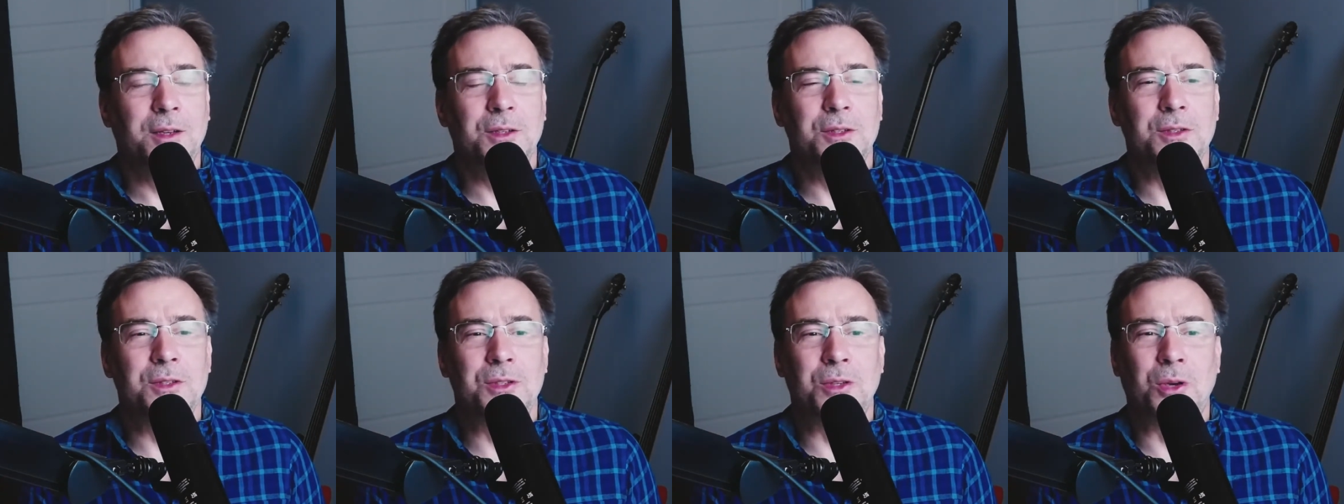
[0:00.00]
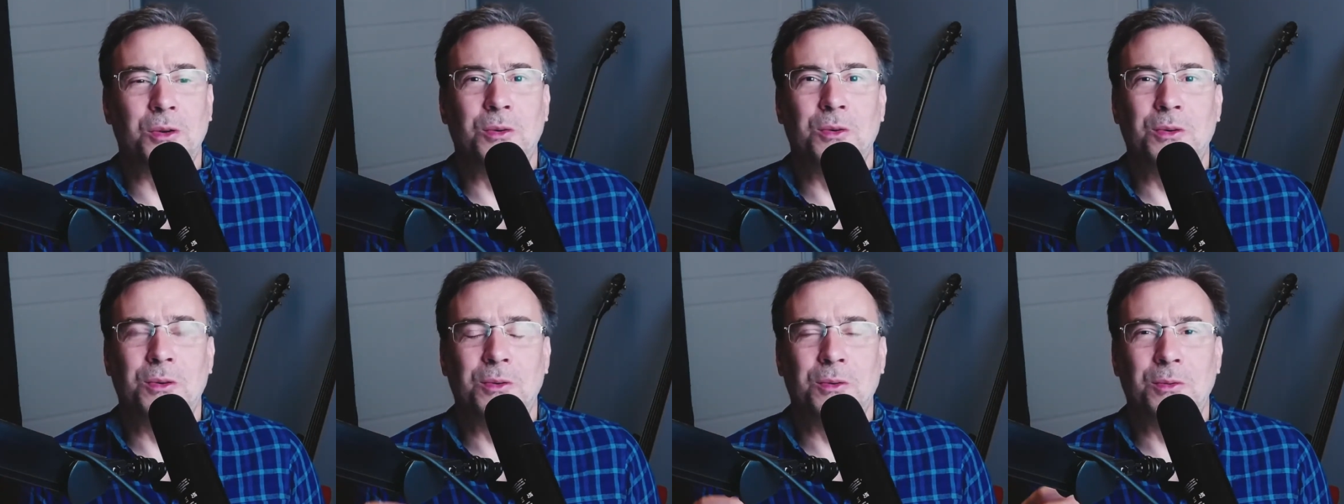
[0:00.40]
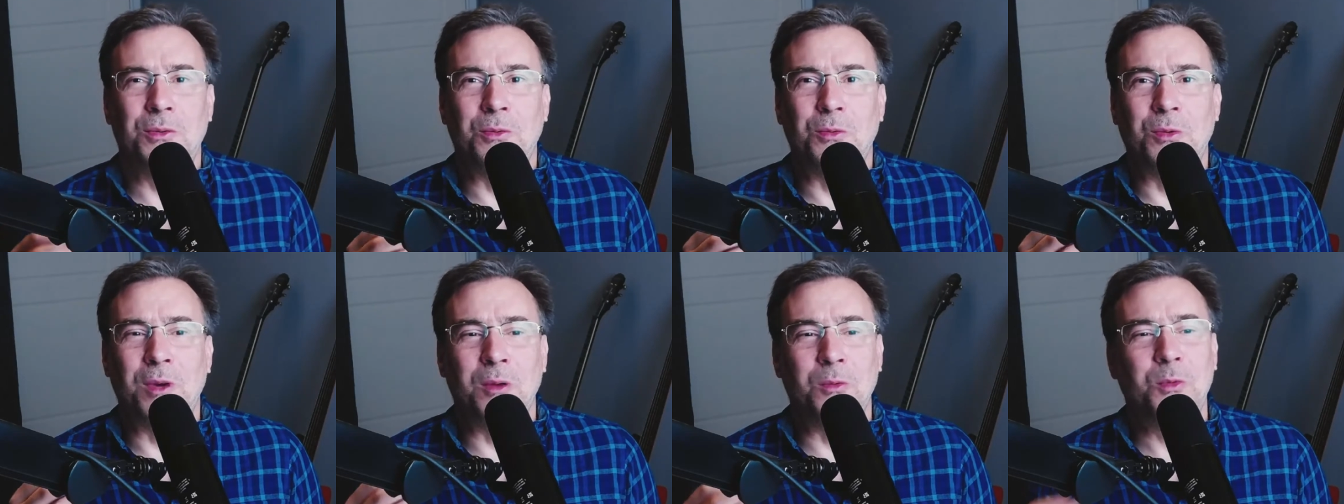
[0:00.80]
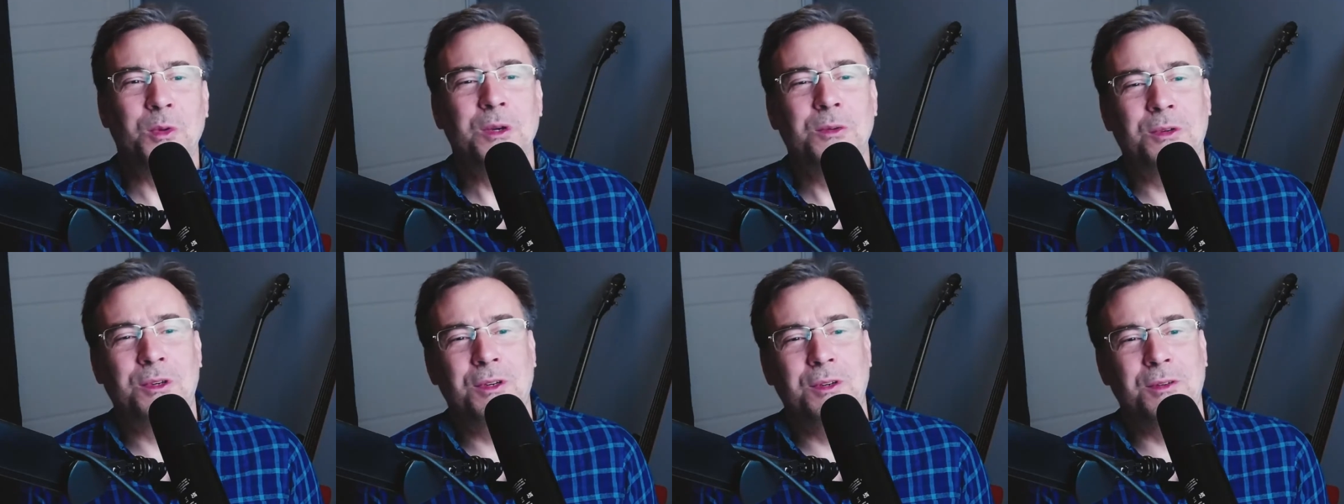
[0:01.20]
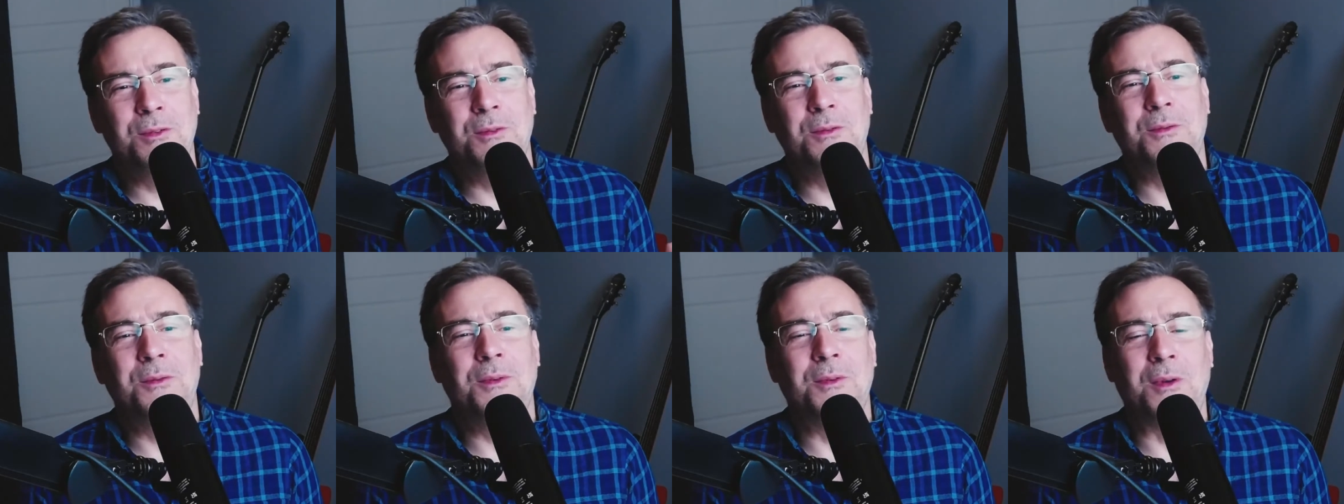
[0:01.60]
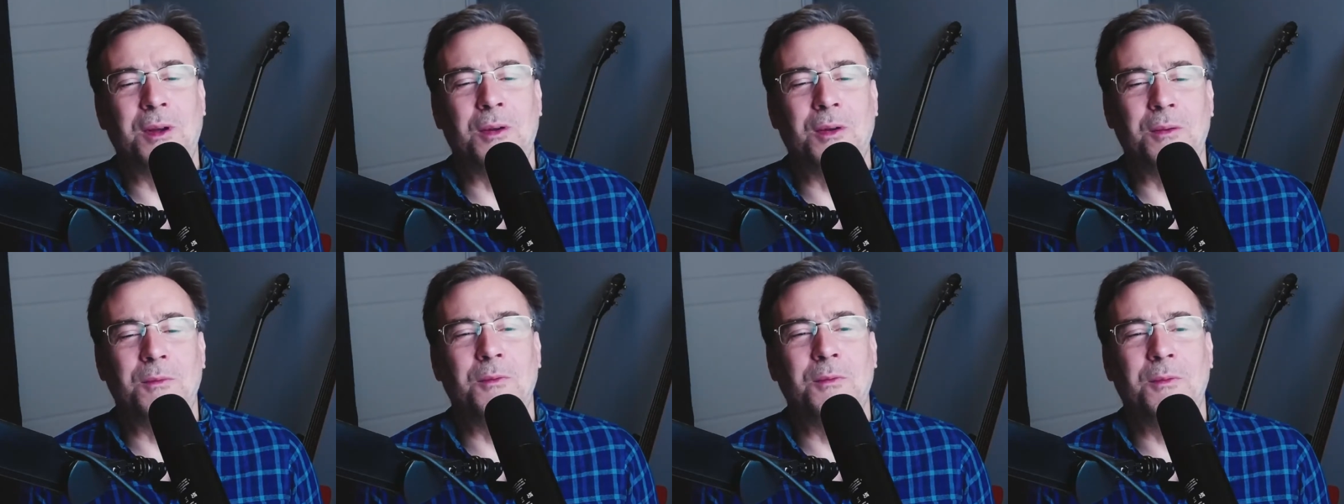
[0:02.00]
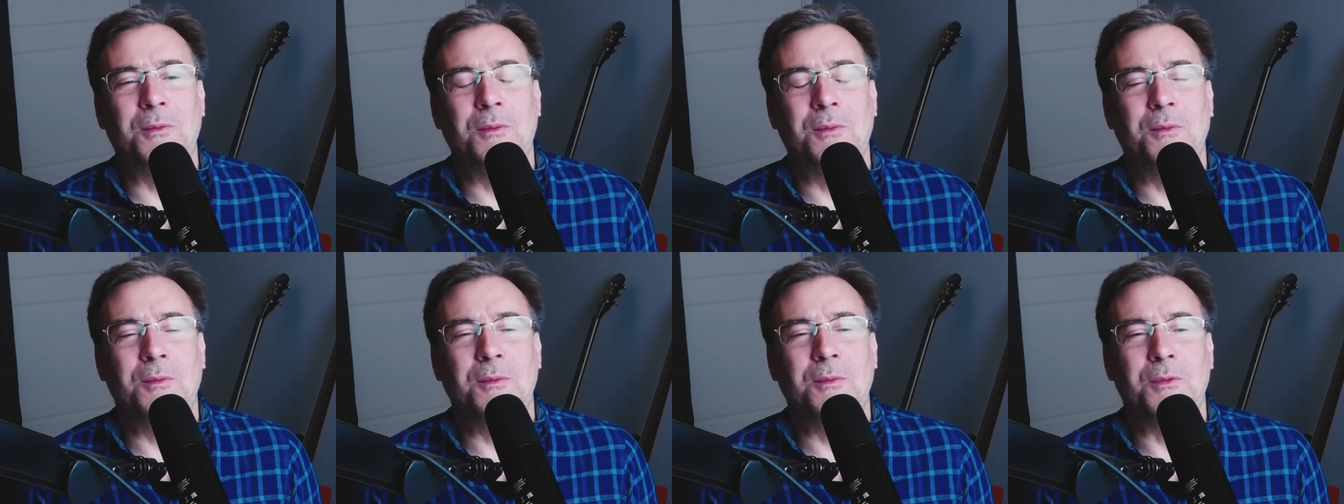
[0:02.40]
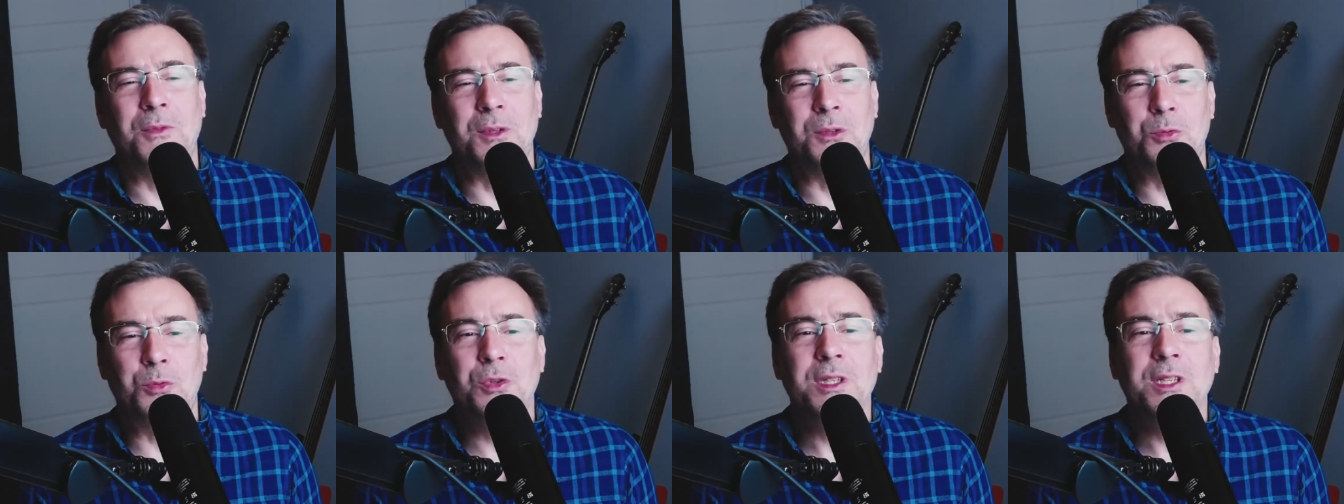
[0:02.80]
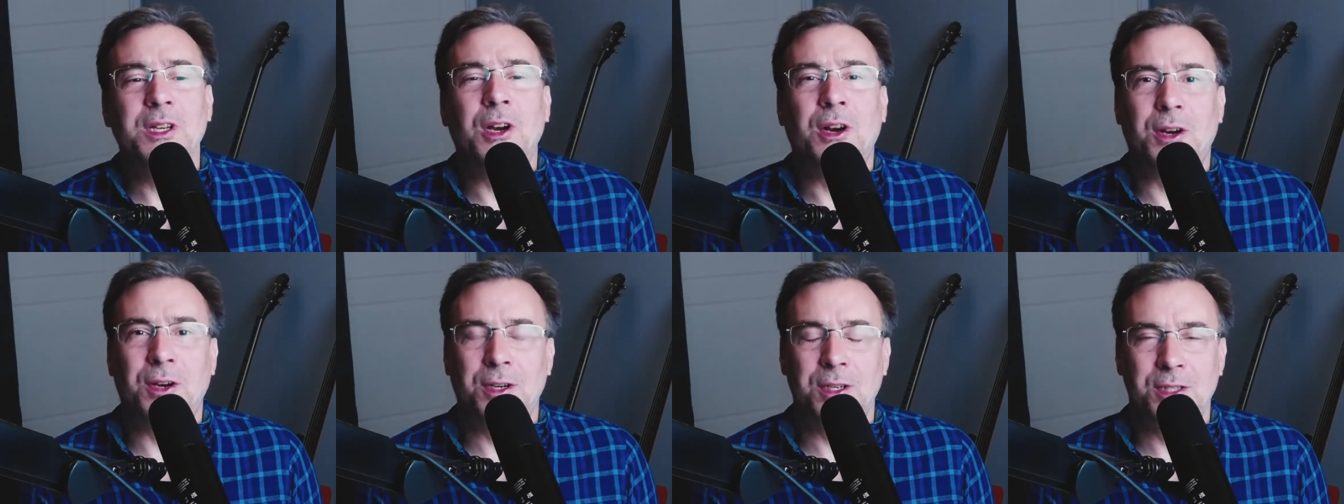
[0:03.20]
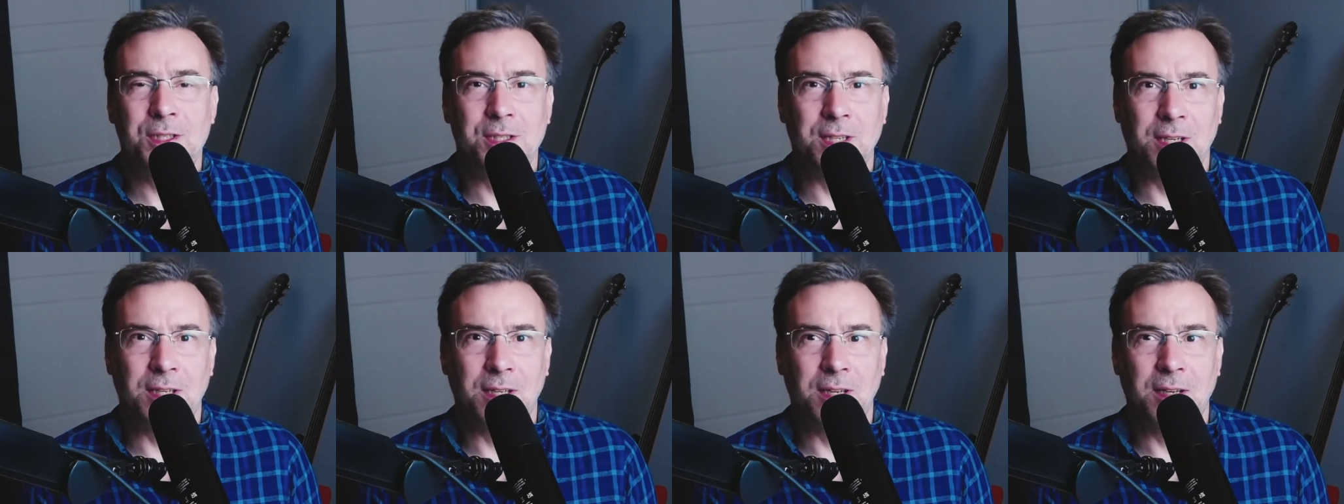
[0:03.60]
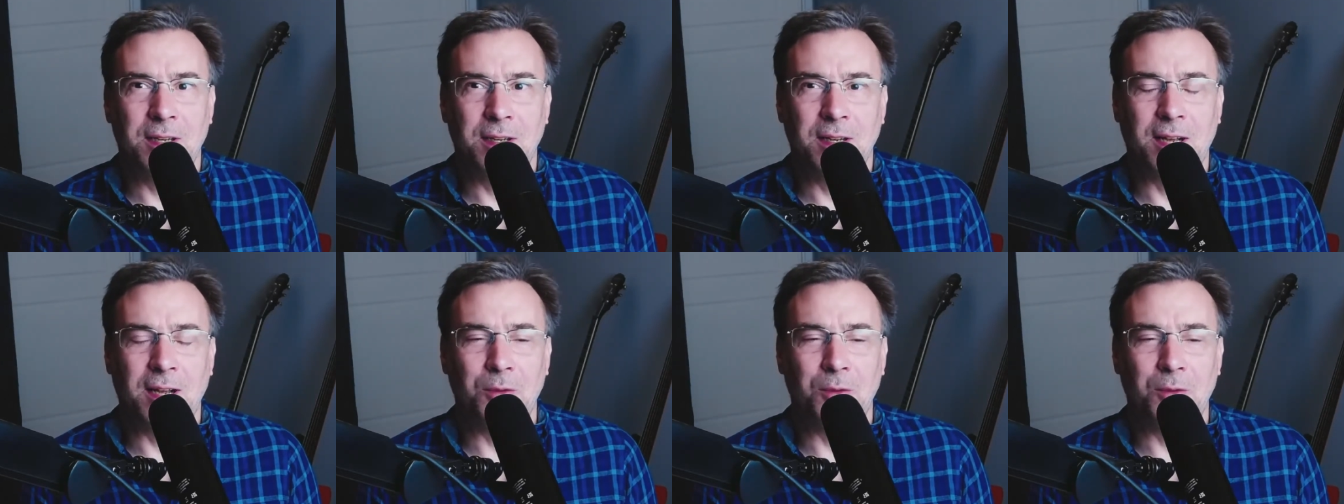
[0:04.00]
So when we were rehearsing,